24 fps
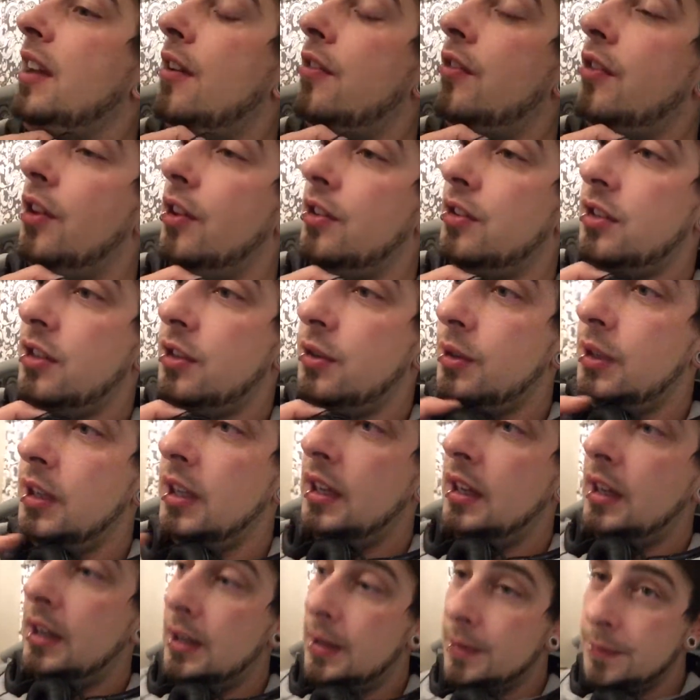I've got to
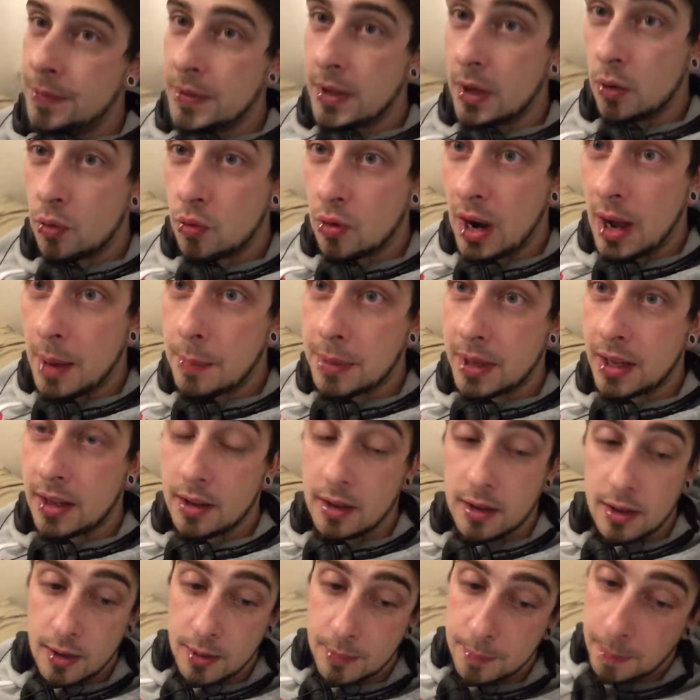wrap
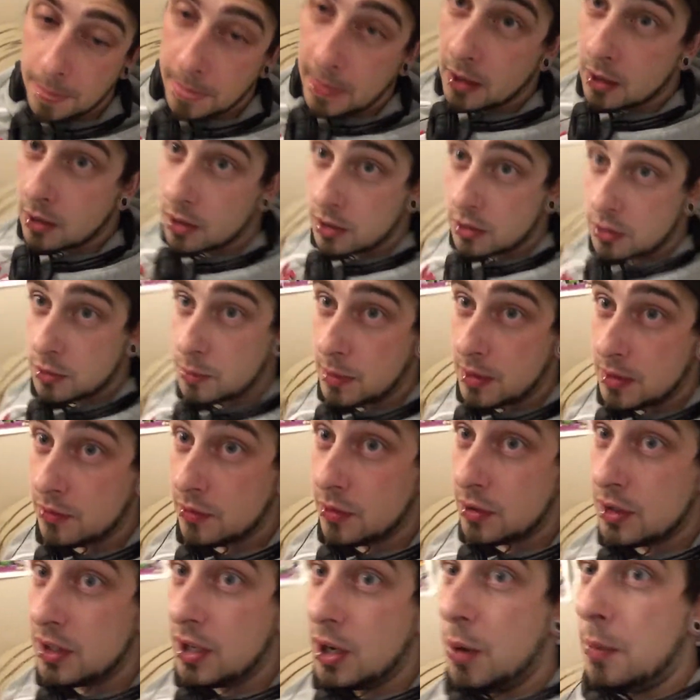um, a Christmas present
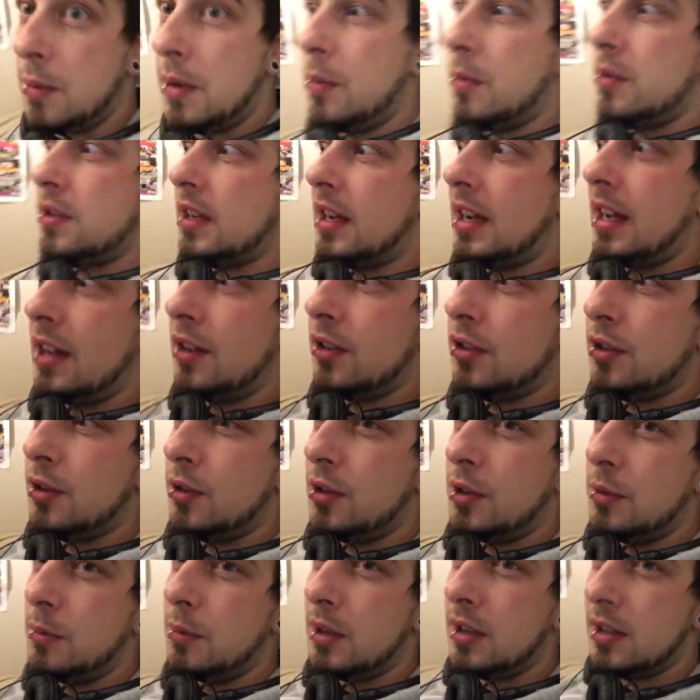for Naomi, which I can't show
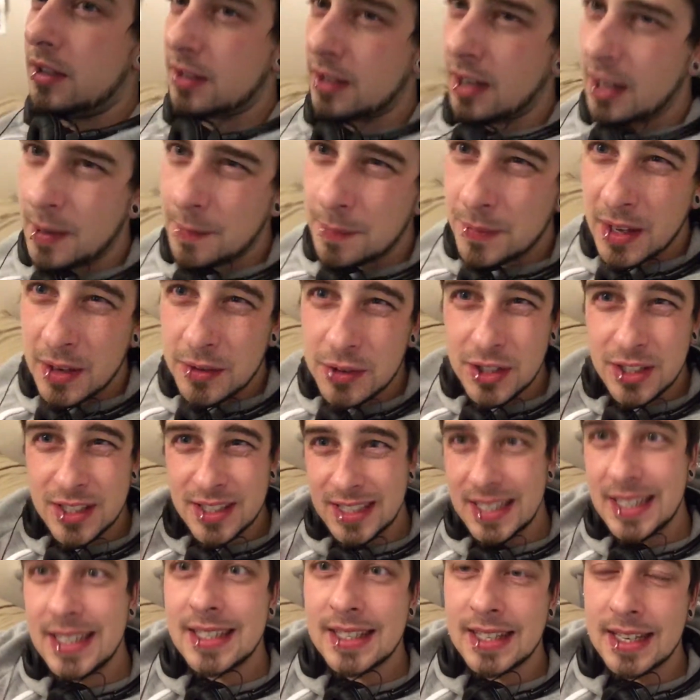you because if she
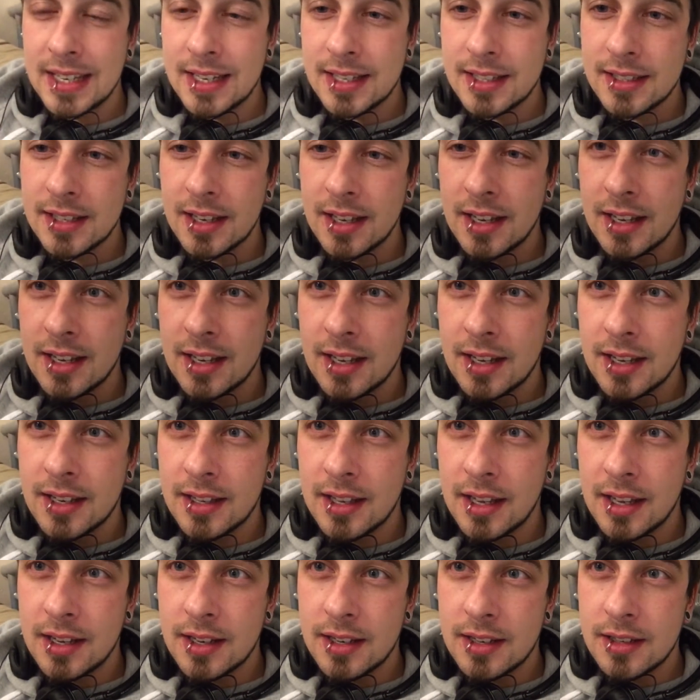sees this,
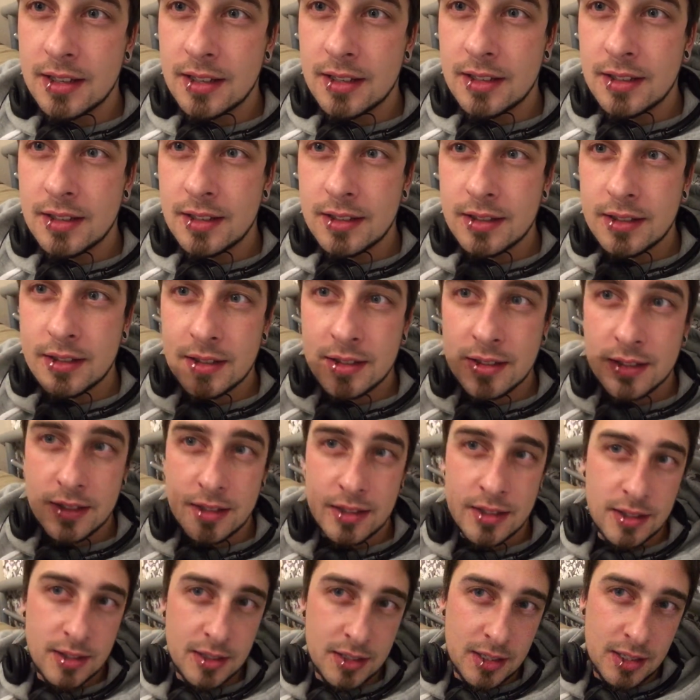then
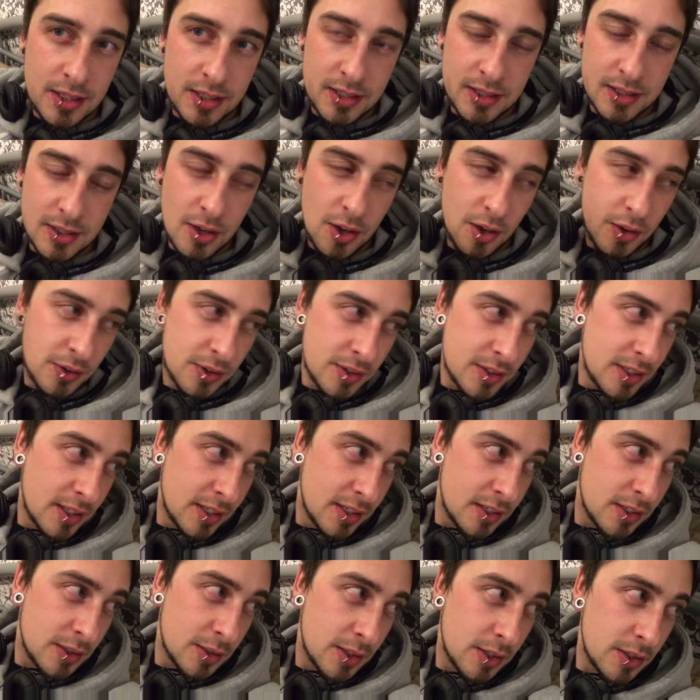it's gone, isn't
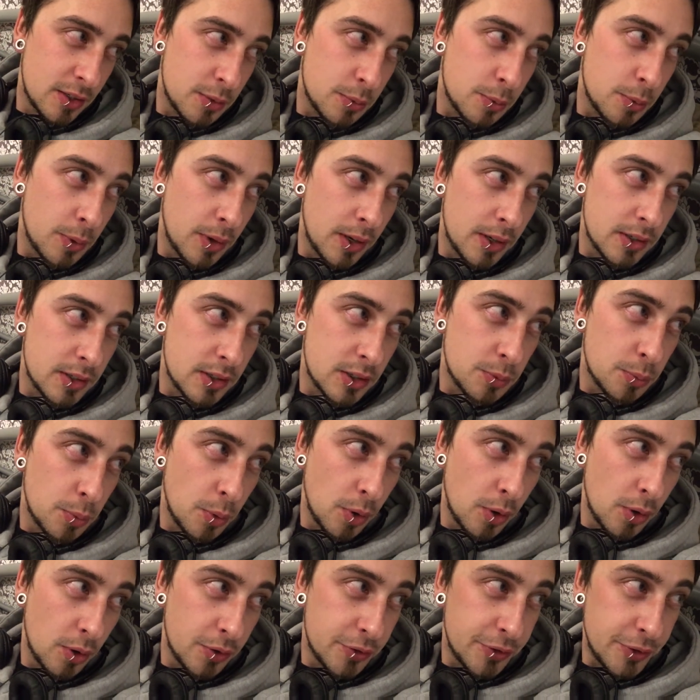it? This surprise is
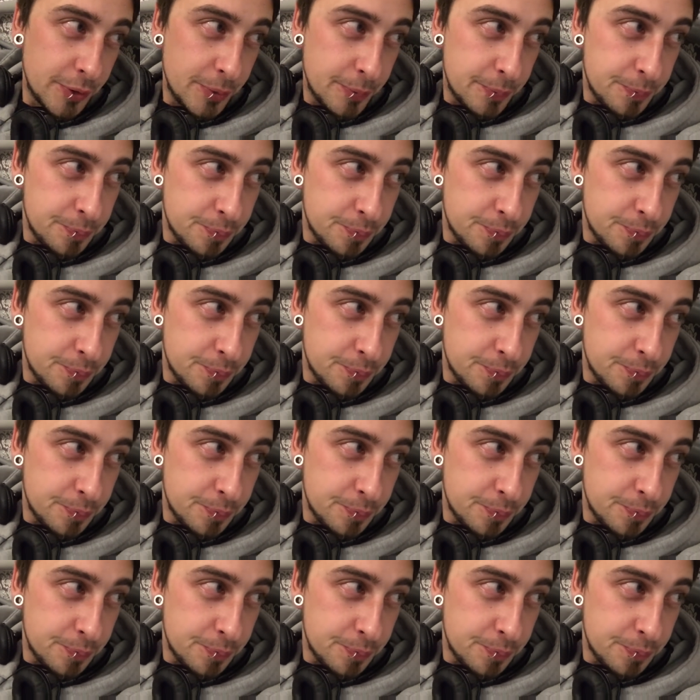spoiled. So